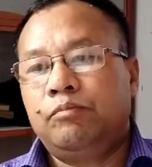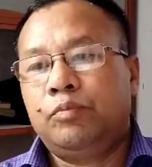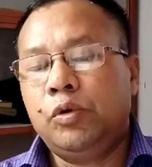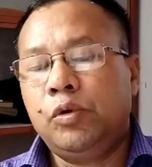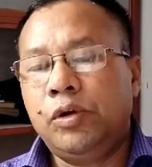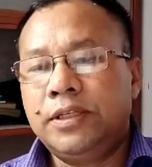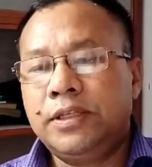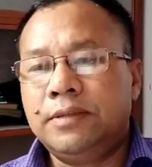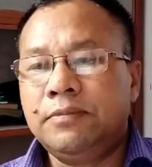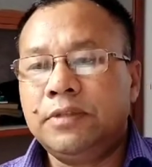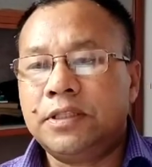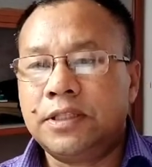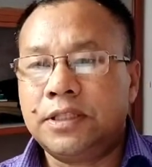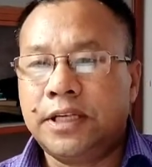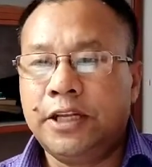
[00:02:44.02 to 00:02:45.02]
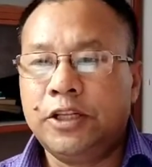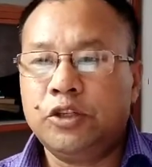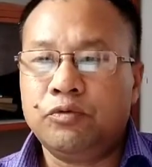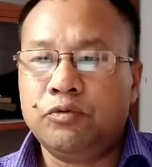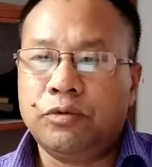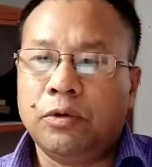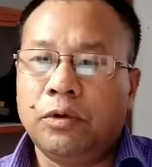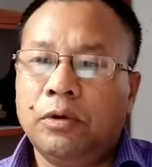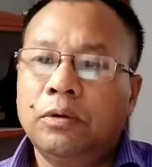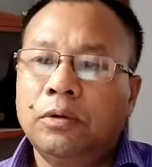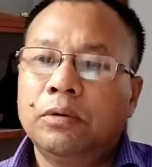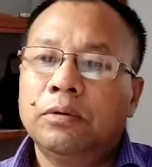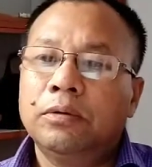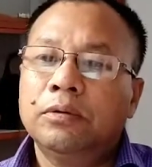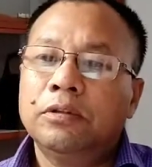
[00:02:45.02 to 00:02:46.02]
Pluralism stands for
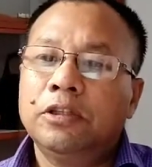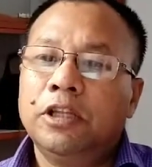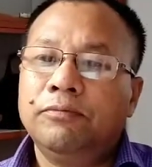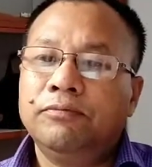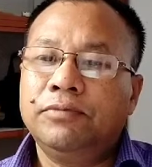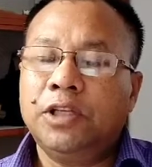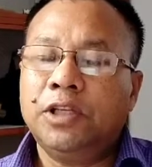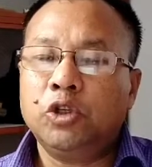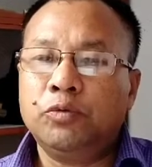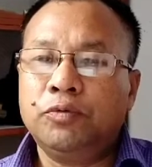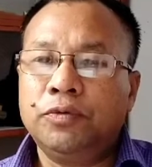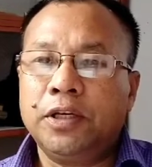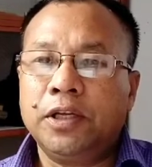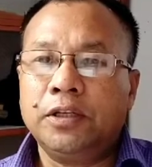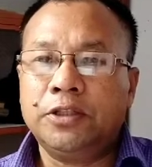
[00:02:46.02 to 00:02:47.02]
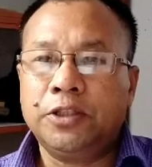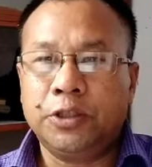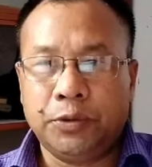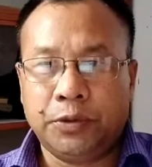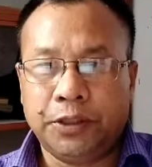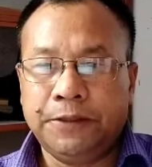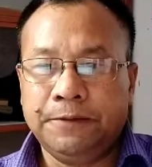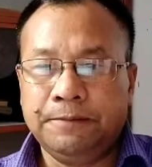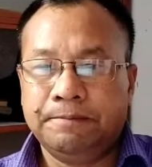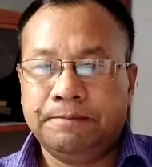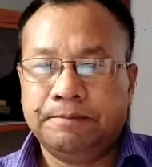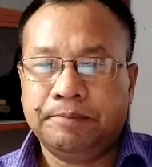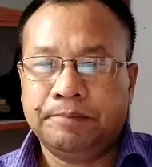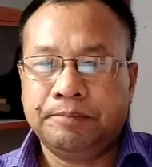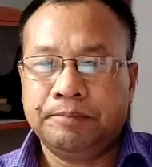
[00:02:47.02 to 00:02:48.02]
the philosophical theory
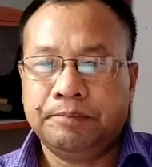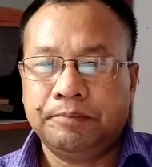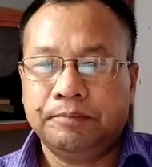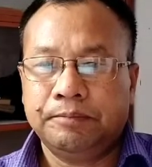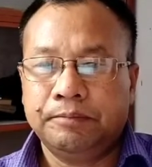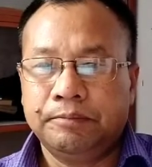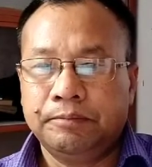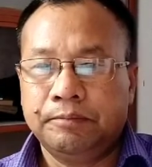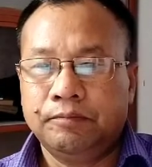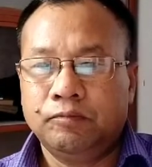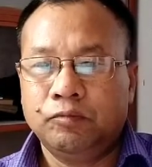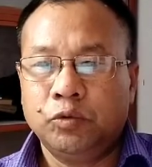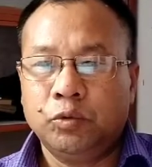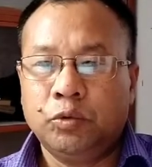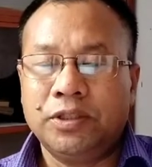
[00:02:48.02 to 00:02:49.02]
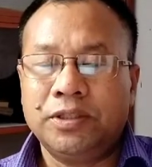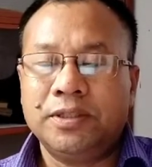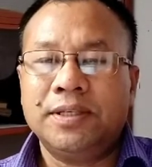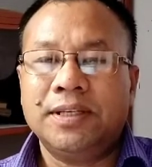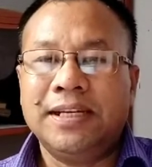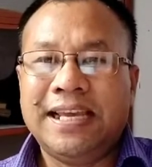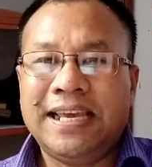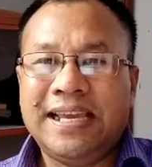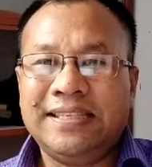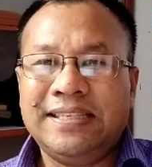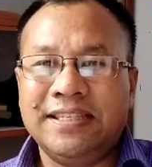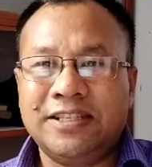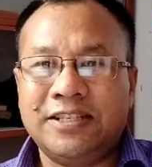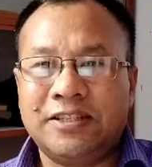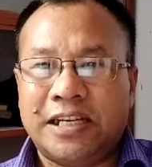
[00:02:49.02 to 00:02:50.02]
which
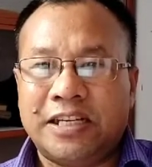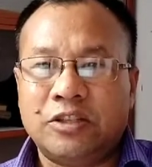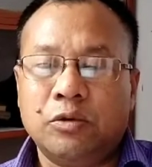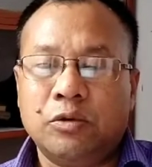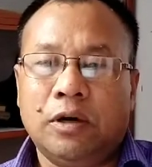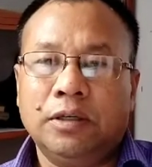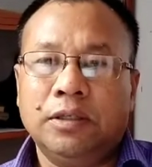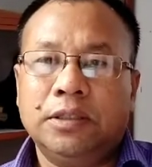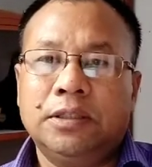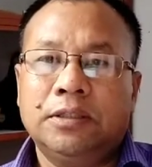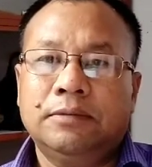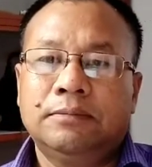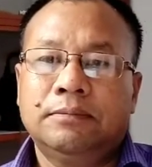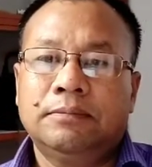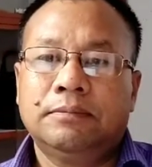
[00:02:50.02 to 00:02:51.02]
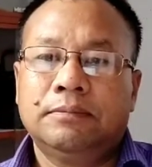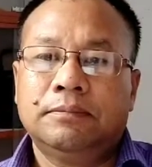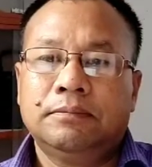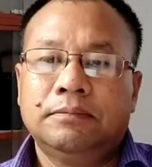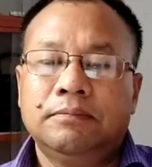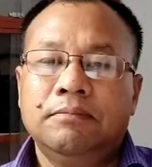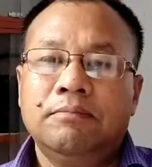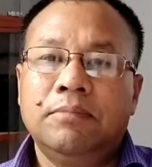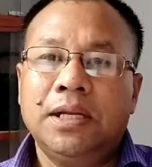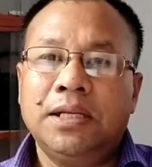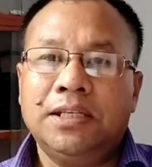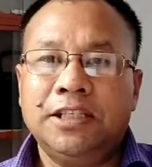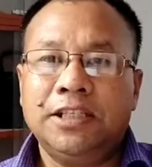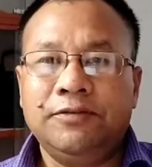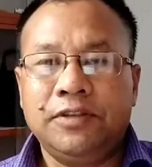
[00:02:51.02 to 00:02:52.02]
lays stress on
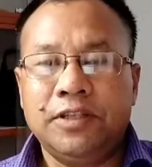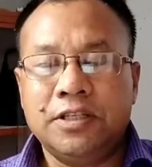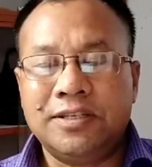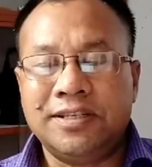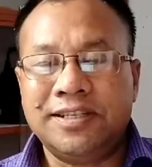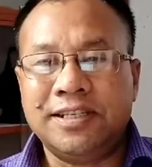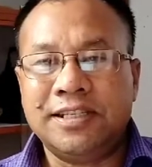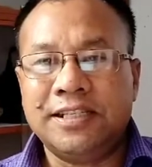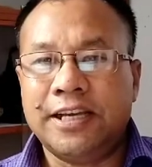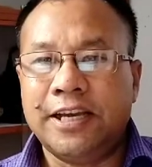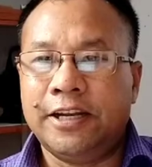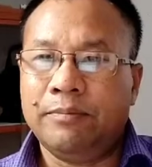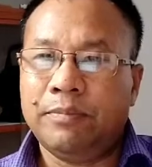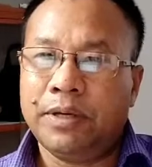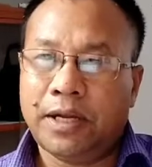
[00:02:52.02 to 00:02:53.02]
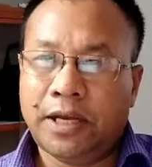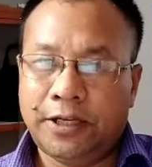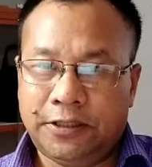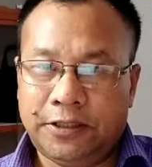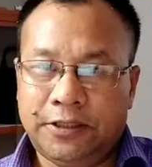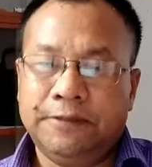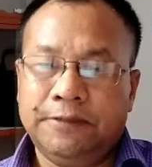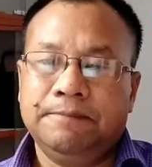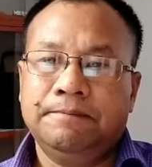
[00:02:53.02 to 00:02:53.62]
multiplicity and variety.